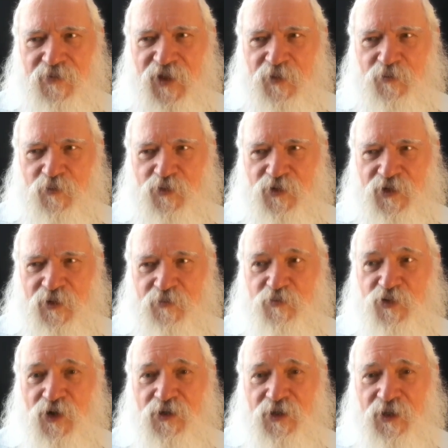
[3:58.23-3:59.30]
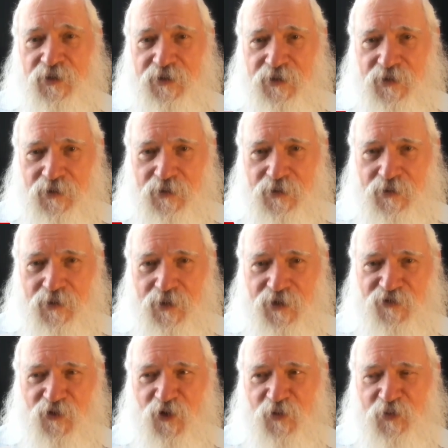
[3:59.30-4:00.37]
In, in Brooklyn,
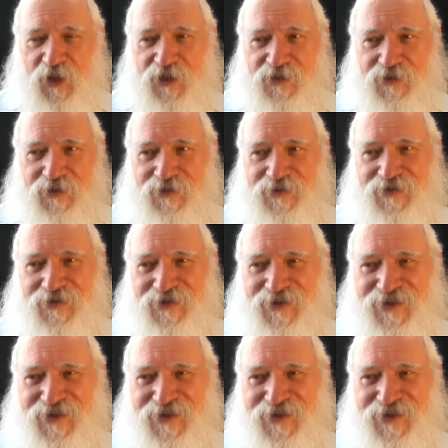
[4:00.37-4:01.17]
of all places,